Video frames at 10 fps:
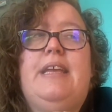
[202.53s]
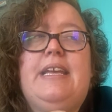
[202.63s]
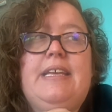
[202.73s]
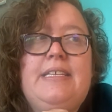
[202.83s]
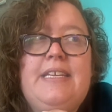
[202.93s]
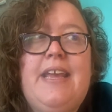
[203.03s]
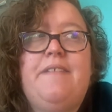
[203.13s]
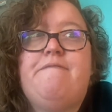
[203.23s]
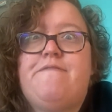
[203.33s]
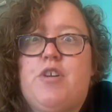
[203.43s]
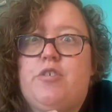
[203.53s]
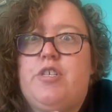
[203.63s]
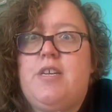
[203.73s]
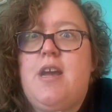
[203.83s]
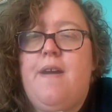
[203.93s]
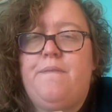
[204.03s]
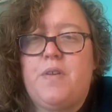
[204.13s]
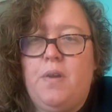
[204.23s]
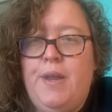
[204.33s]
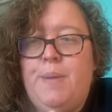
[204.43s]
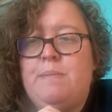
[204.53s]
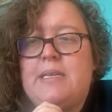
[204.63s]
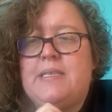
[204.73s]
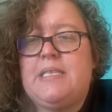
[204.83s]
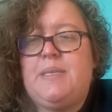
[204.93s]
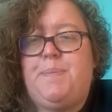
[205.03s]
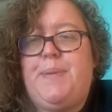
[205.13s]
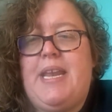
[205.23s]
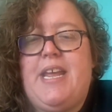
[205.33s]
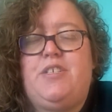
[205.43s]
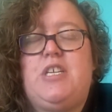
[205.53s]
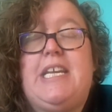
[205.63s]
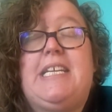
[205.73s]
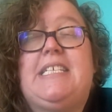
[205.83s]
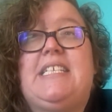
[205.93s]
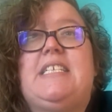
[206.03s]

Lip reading: Indian version of creamed spinach. It is